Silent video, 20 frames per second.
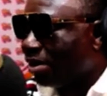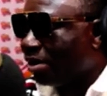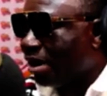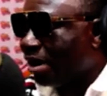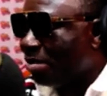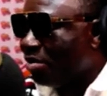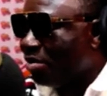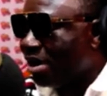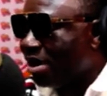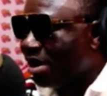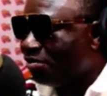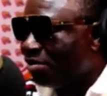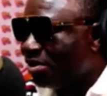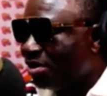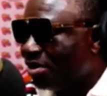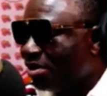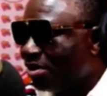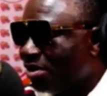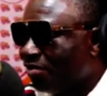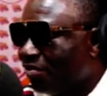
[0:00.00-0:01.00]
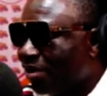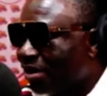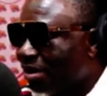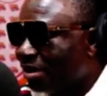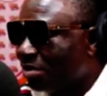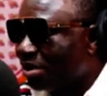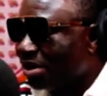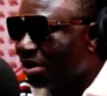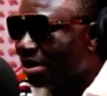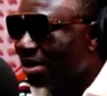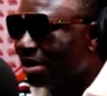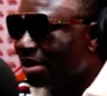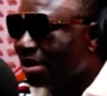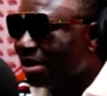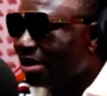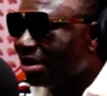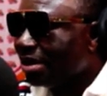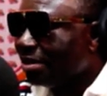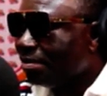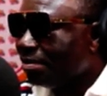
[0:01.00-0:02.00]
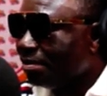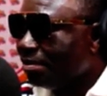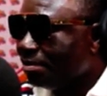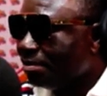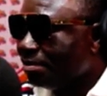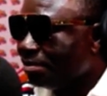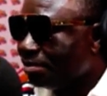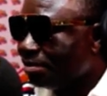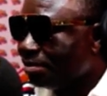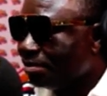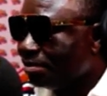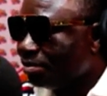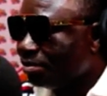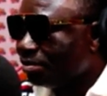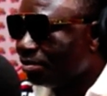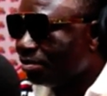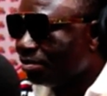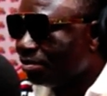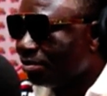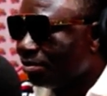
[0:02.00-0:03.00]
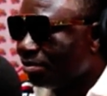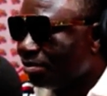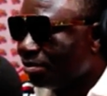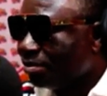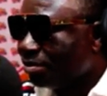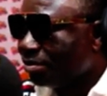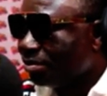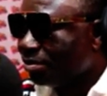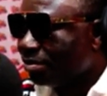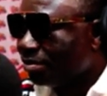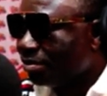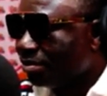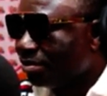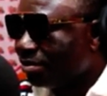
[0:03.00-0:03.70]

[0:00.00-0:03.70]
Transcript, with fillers: I can brief you, fetch me. You call round